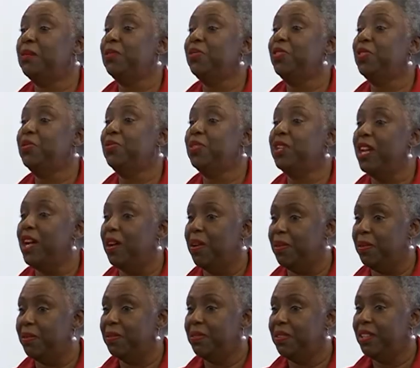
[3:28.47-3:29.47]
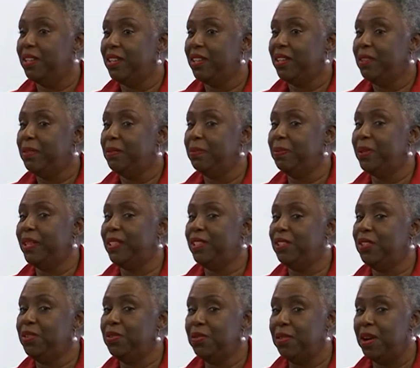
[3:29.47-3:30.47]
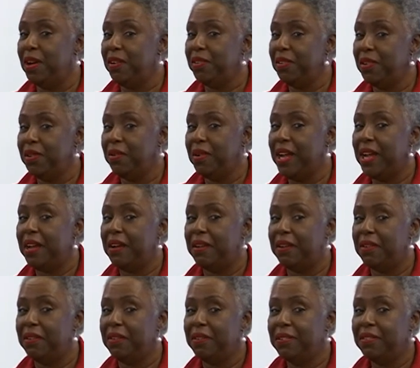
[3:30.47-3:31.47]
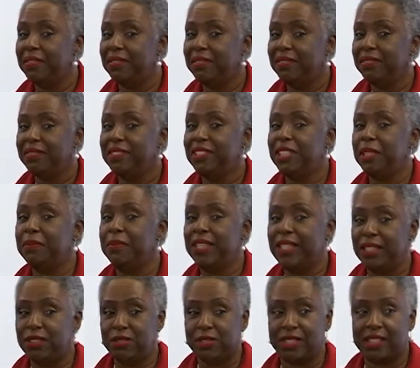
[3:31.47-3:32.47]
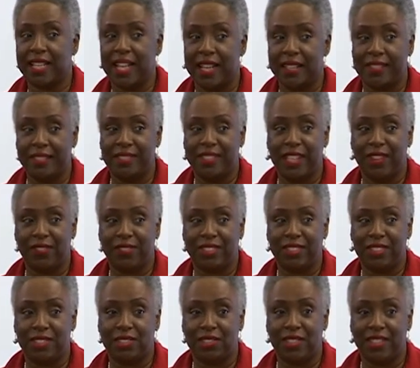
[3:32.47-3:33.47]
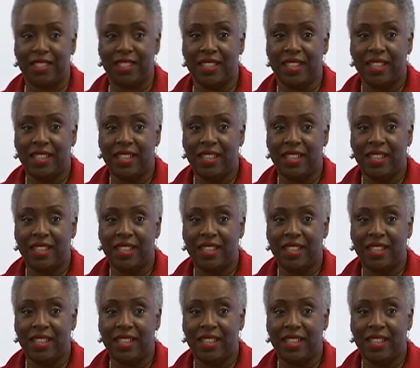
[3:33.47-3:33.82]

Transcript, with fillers: of you know, but do you all know how Jimi Hendrix got to Jefferson Street?